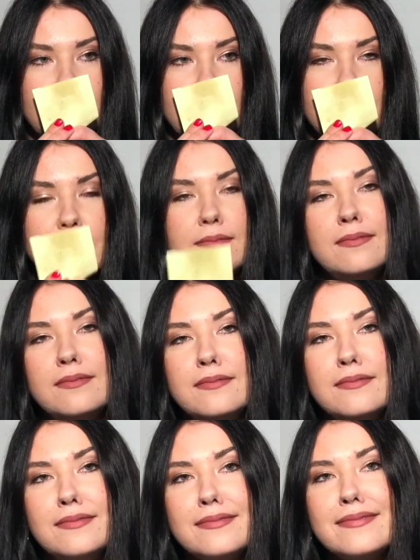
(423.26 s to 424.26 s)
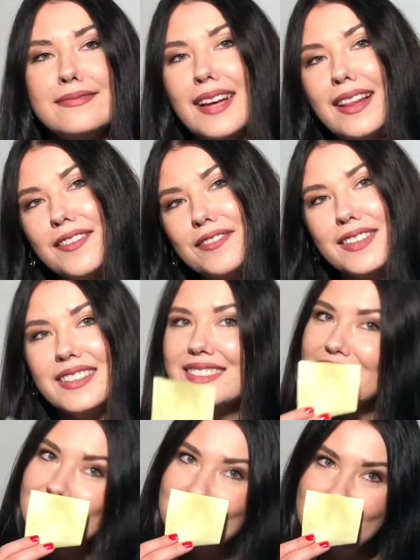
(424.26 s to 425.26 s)
I love
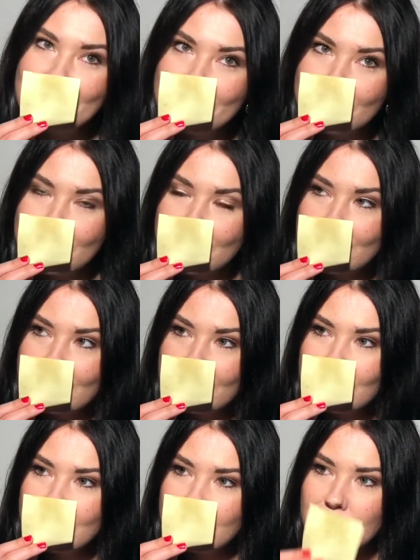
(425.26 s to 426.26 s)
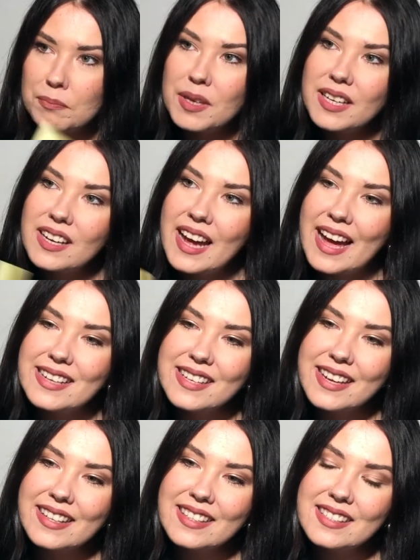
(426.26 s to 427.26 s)
this. But it has
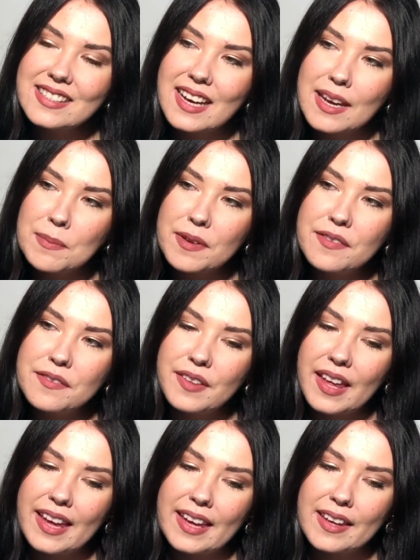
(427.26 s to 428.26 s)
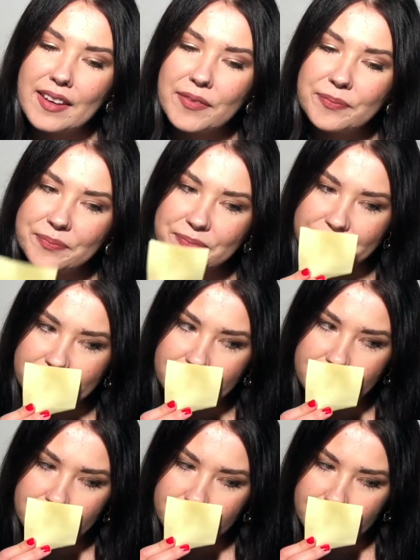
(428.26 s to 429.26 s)
like this type of like
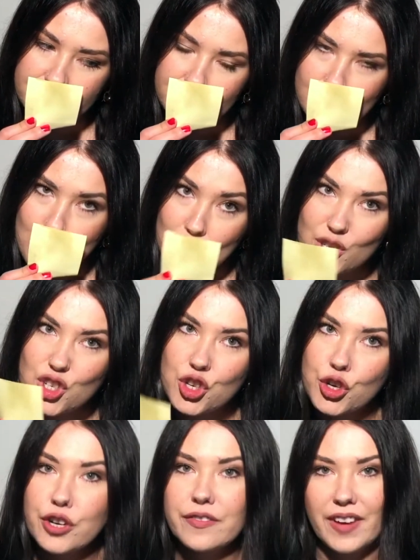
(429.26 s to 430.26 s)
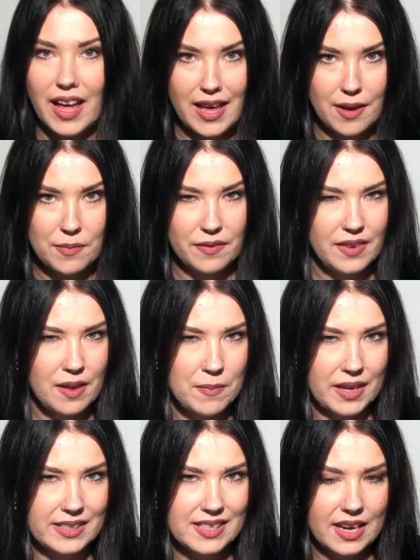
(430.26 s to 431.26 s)
mature vibe, if that
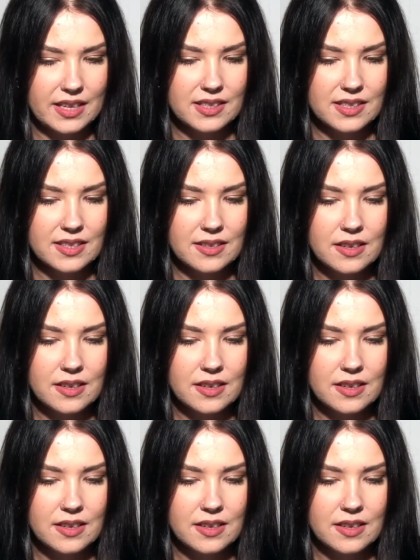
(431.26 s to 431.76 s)
makes sense.